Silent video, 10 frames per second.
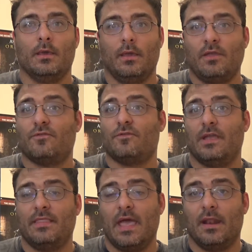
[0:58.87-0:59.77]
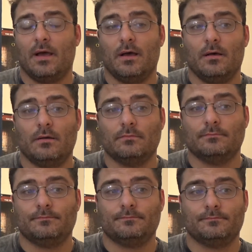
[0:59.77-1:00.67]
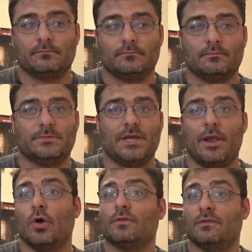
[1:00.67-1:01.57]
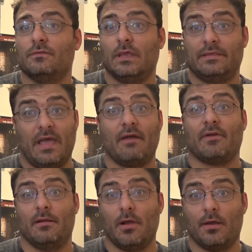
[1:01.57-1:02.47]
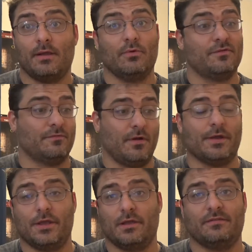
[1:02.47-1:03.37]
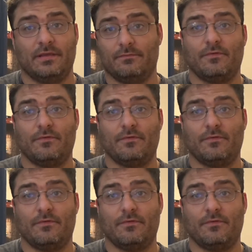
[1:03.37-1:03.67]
interesting that um, Jerry Olsen is African American, which is very good because they are